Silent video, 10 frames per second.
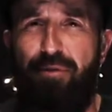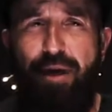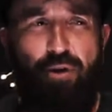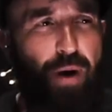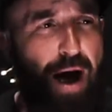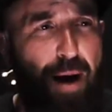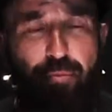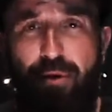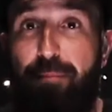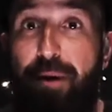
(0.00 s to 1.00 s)
that you
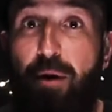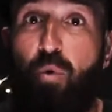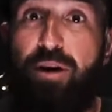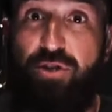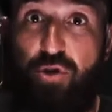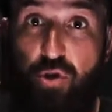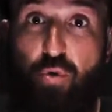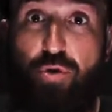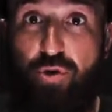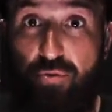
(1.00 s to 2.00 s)
operate by what is
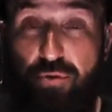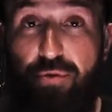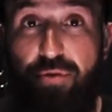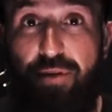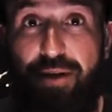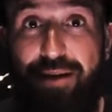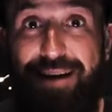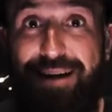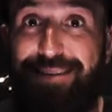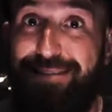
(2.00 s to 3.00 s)
your truth,
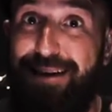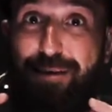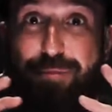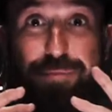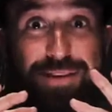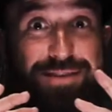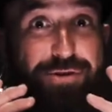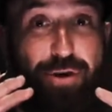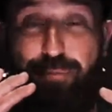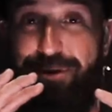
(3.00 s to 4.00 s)
I think that can be
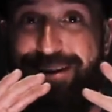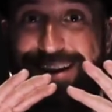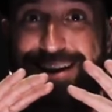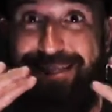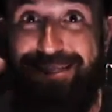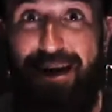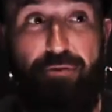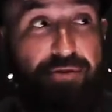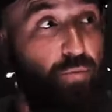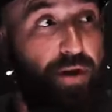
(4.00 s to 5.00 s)
misinterpreted in a
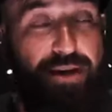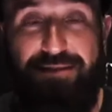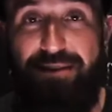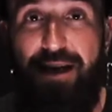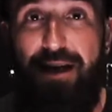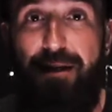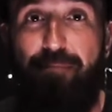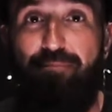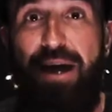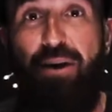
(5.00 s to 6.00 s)
thousand ways.
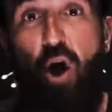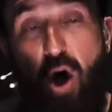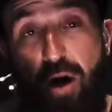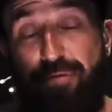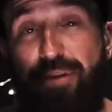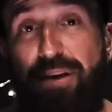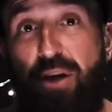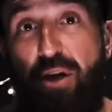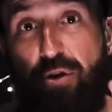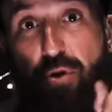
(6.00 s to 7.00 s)
And often,
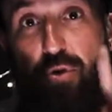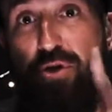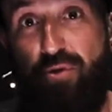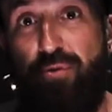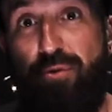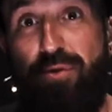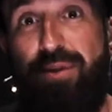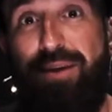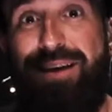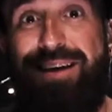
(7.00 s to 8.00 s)
your
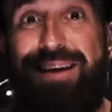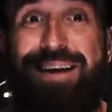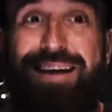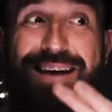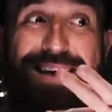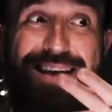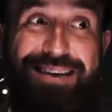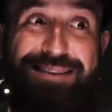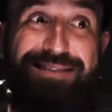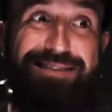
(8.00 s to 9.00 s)
truth
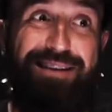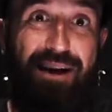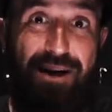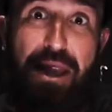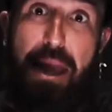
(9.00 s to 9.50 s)
is a